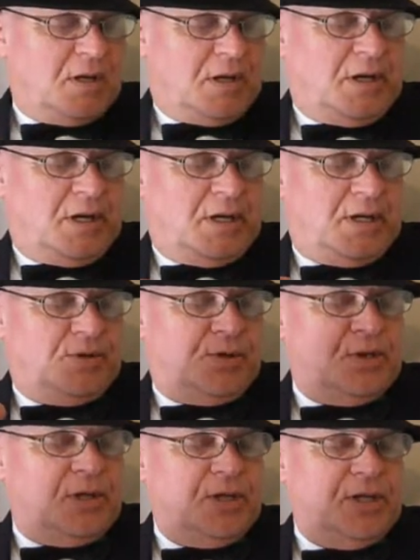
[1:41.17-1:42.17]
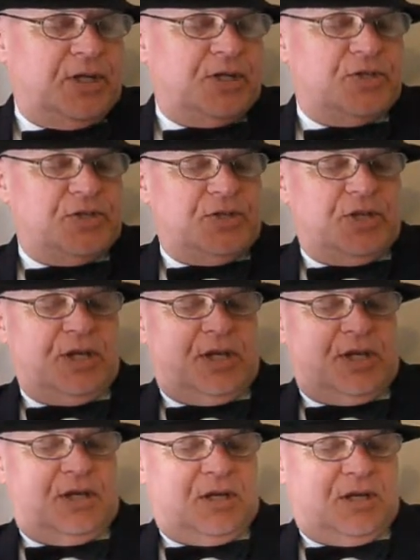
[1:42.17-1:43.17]
Not only is
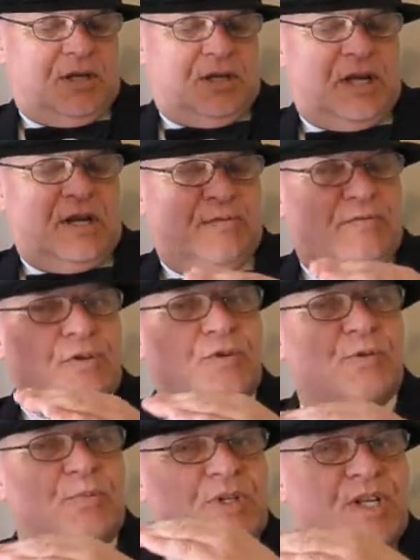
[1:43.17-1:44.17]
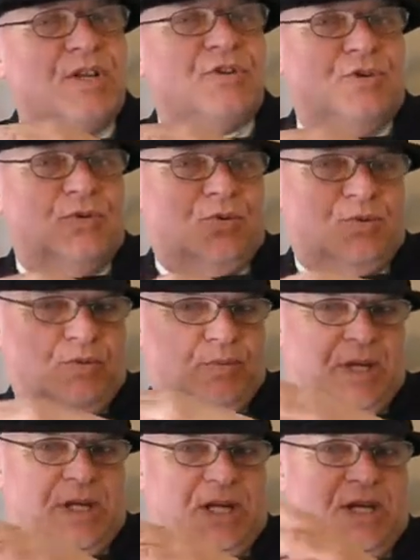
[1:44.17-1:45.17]
that future potential
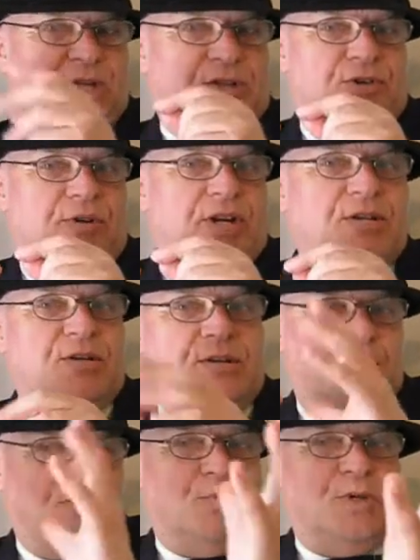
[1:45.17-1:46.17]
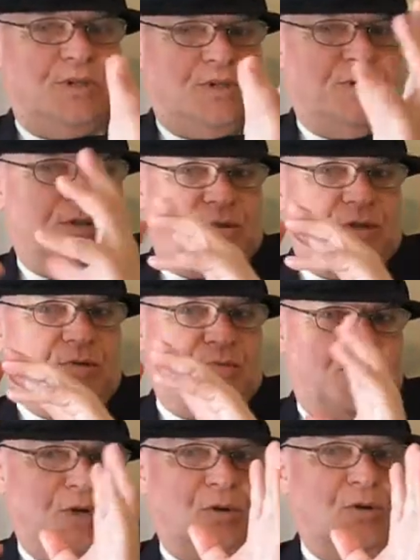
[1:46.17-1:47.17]
money under threat, we
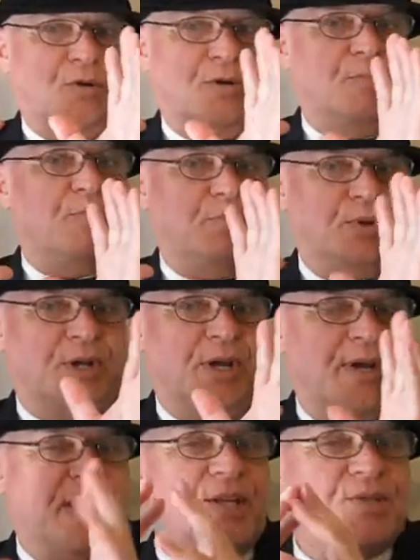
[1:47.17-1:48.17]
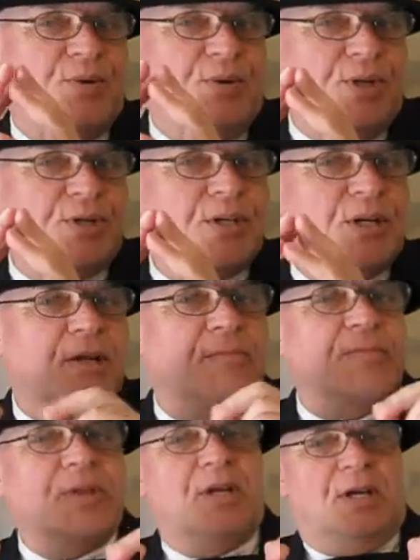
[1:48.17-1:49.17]
shall no longer put our hands on it,
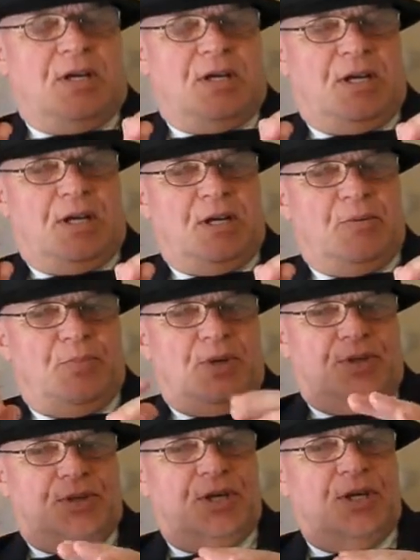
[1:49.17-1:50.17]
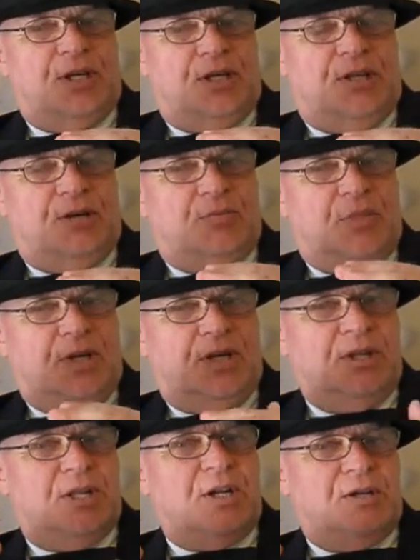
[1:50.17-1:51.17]
but the
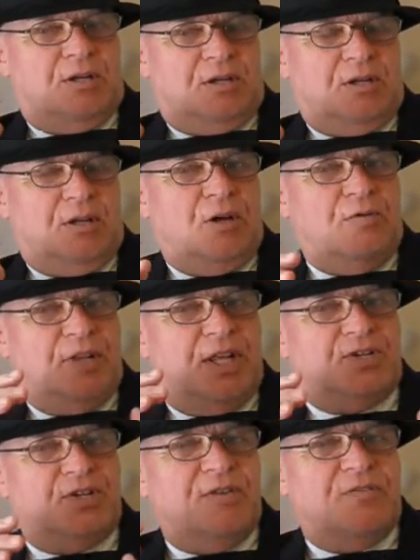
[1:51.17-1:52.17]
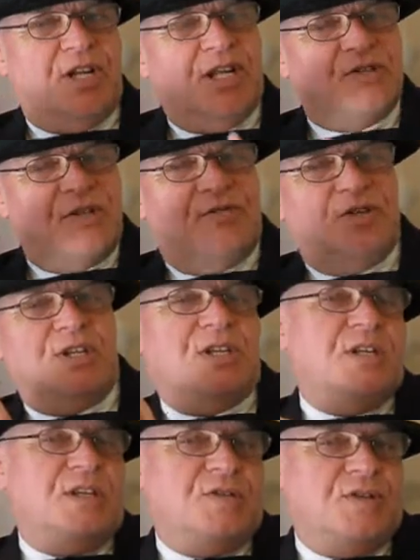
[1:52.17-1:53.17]
money that over that next 70
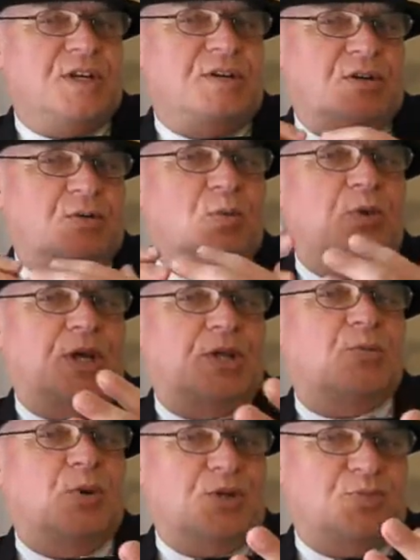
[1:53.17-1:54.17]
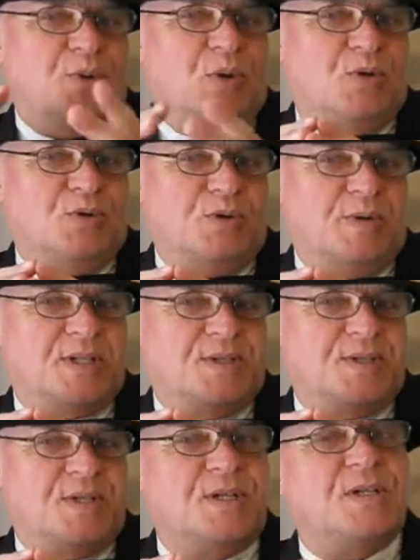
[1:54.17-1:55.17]
years that would otherwise belong to us